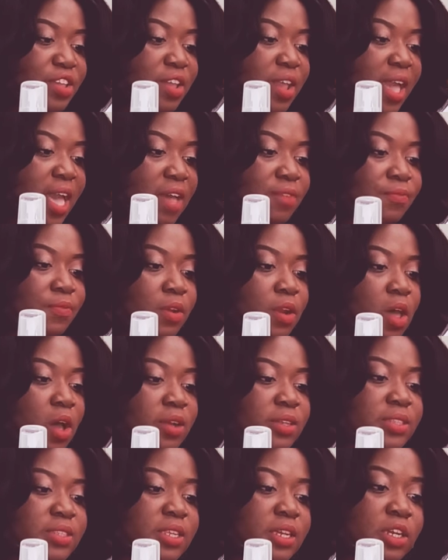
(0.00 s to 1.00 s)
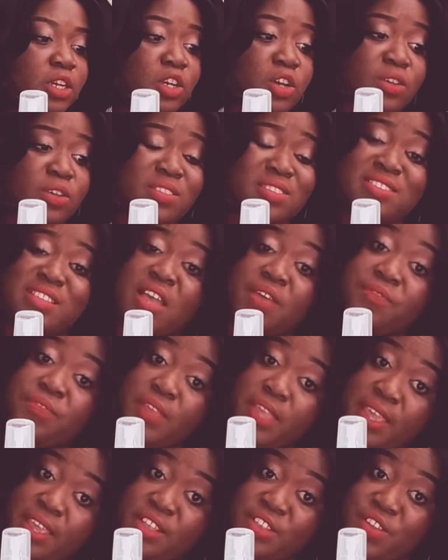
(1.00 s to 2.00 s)
you have locked the good stuff
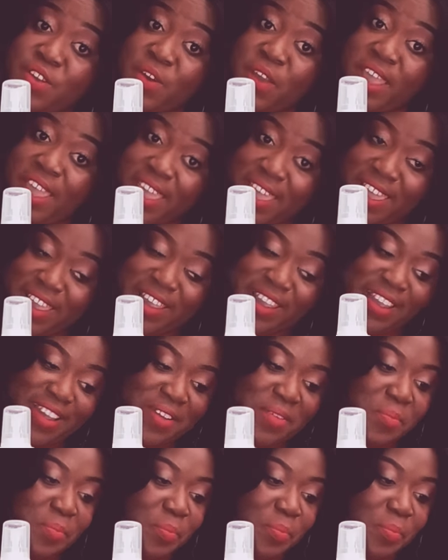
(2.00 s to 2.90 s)
in your hair,